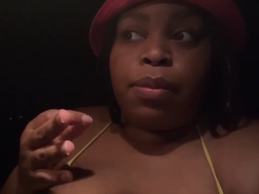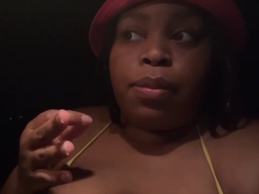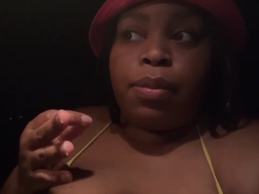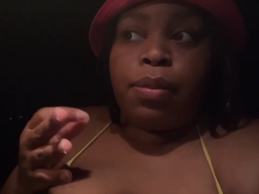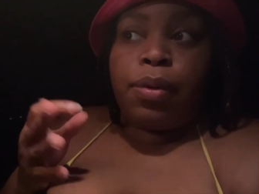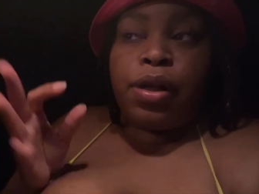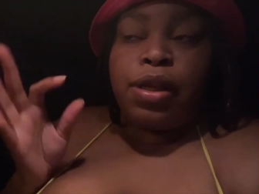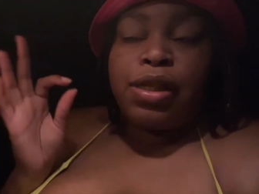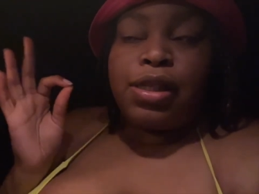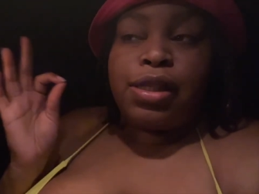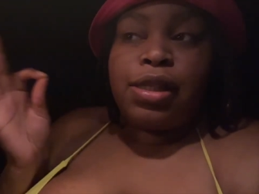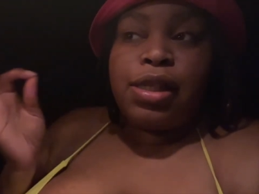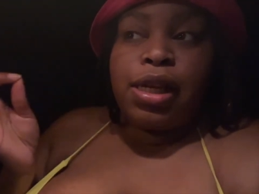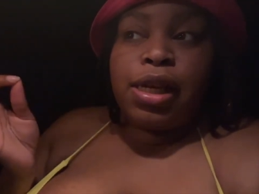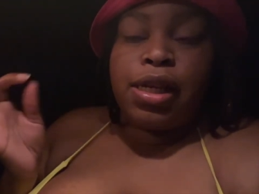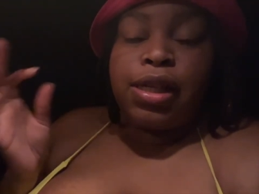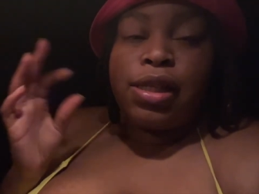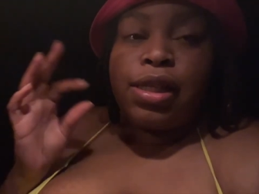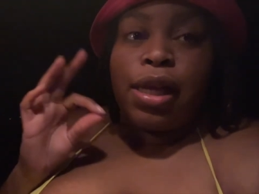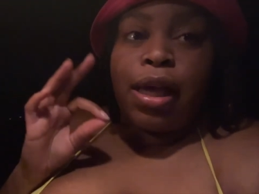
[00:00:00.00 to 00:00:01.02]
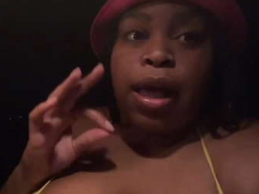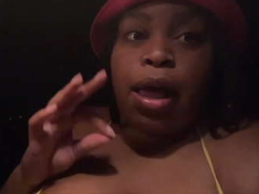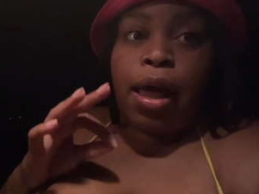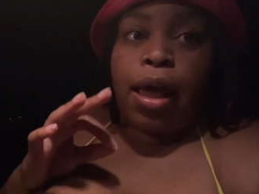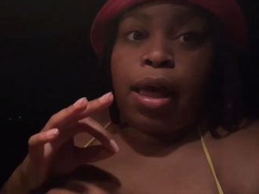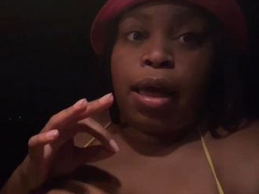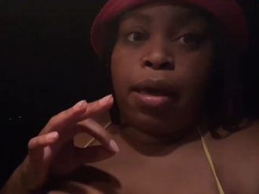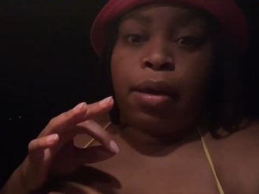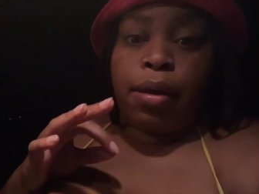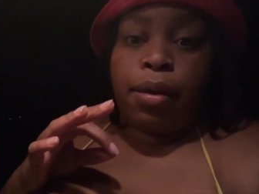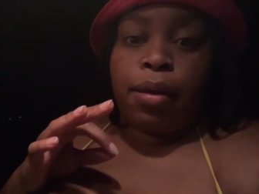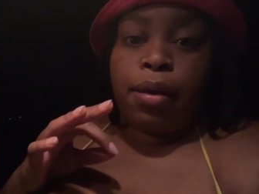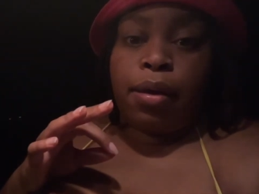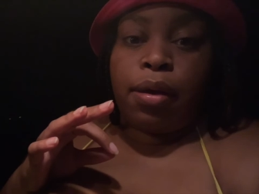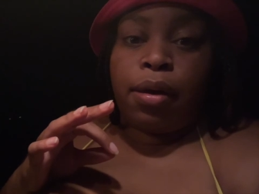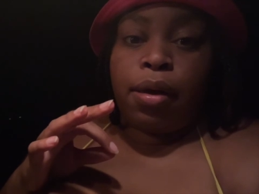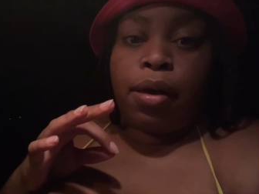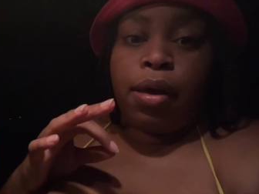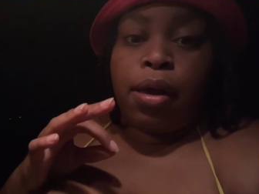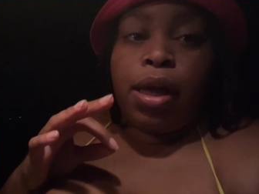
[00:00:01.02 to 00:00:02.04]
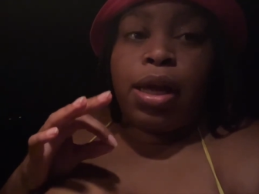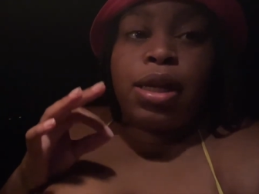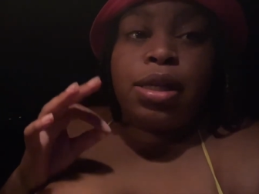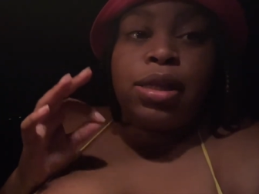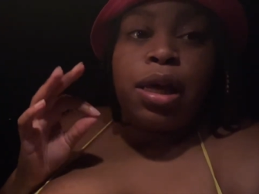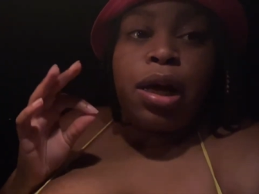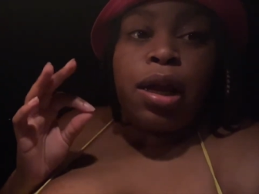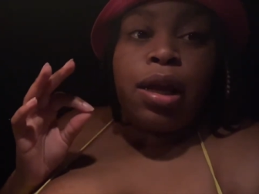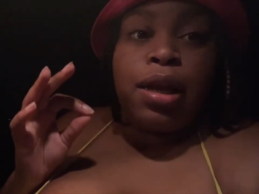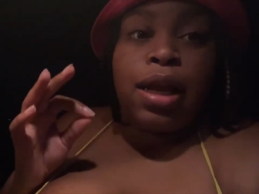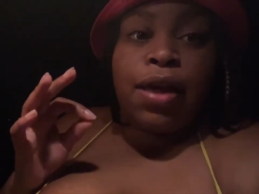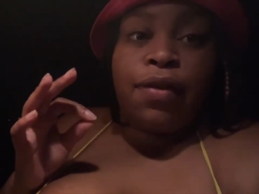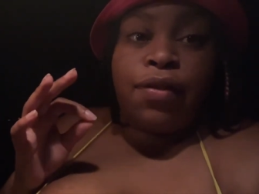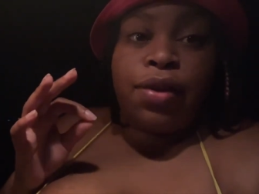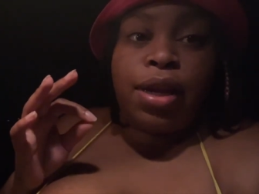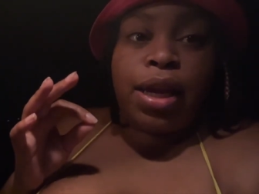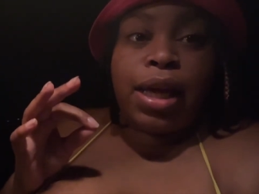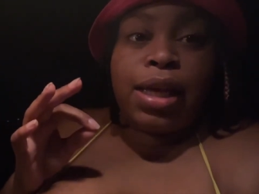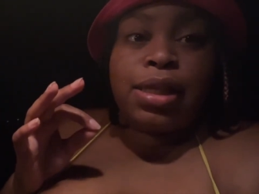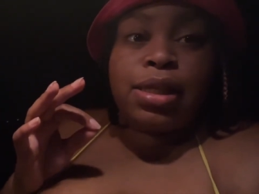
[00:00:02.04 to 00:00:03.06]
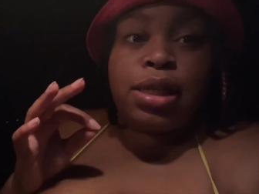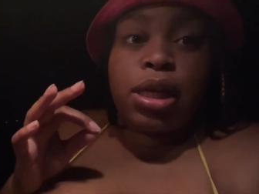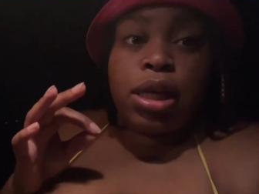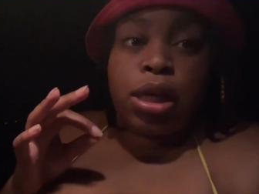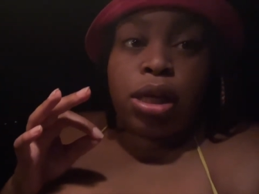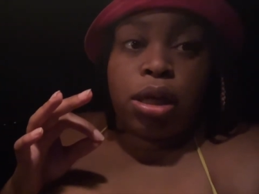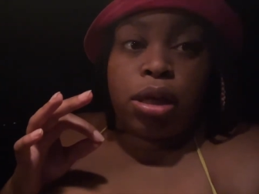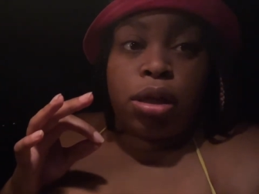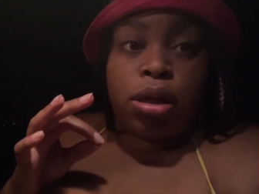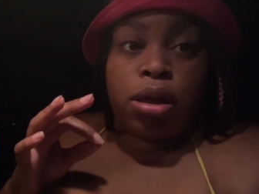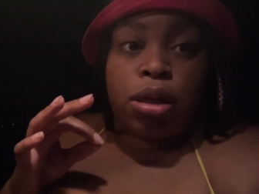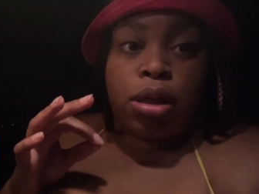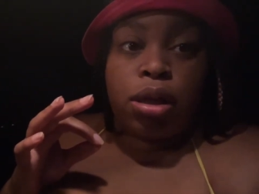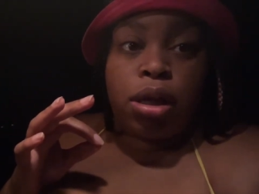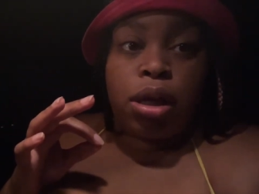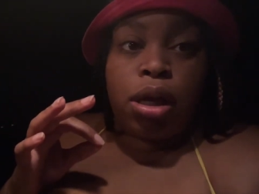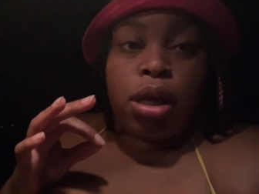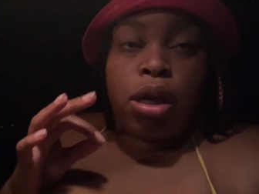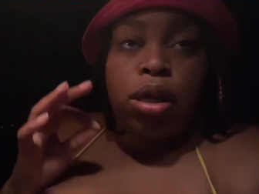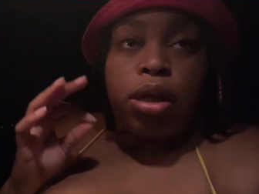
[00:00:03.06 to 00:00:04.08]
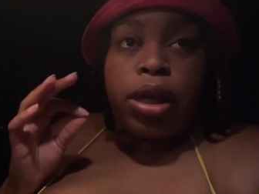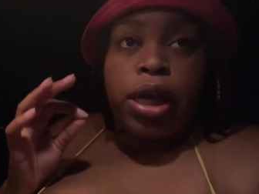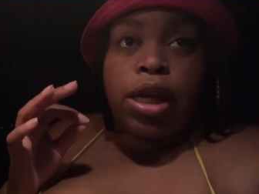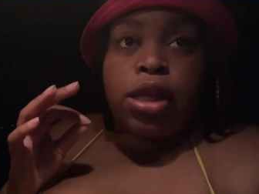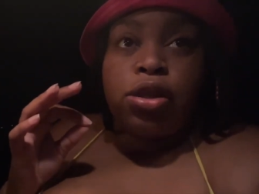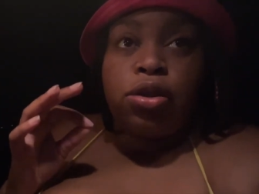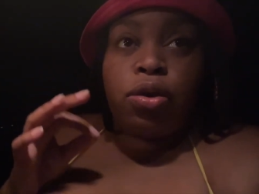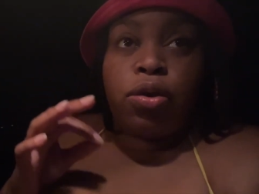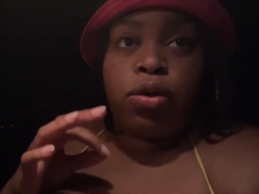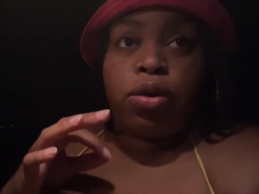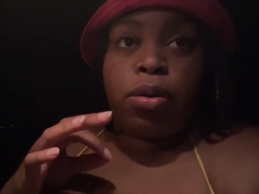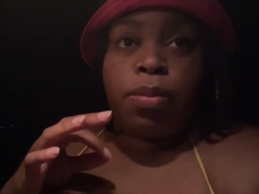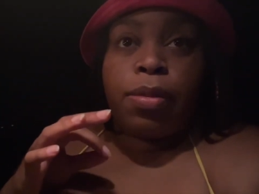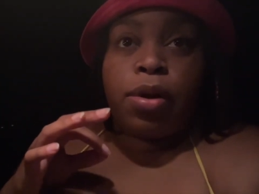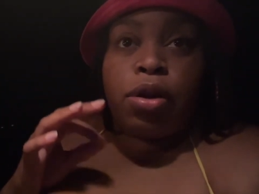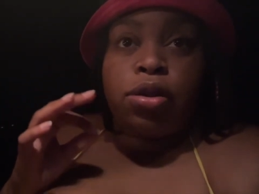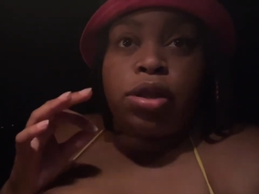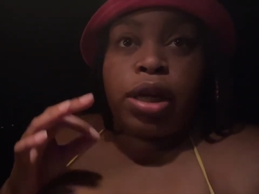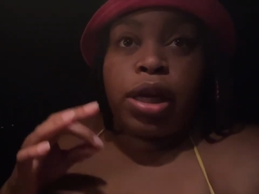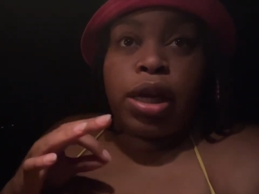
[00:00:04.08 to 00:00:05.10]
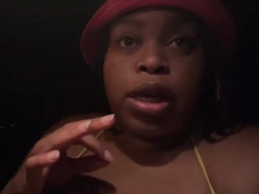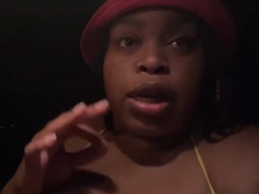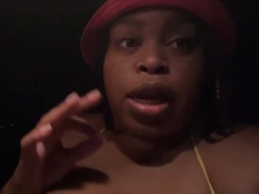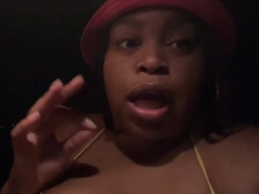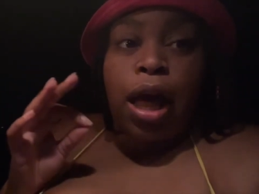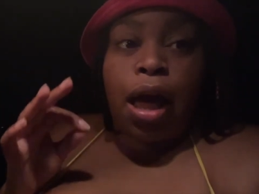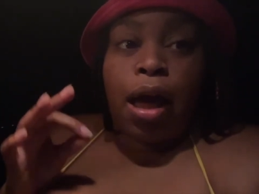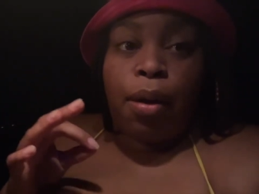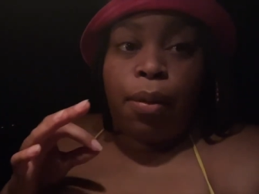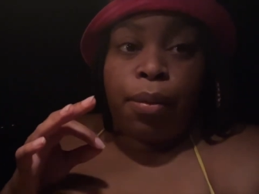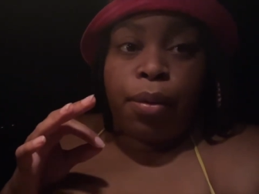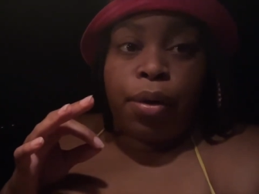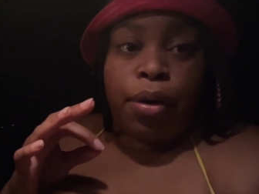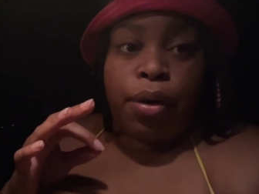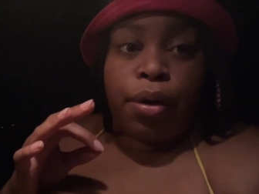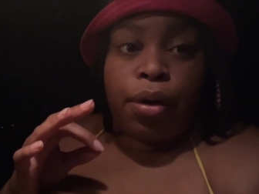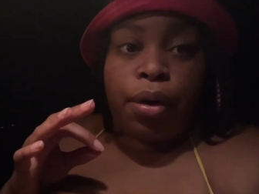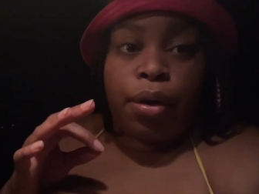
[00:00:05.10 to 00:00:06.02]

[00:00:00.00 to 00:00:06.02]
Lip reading: 6 to 8. It is now 11:19. They told them it'll take an hour.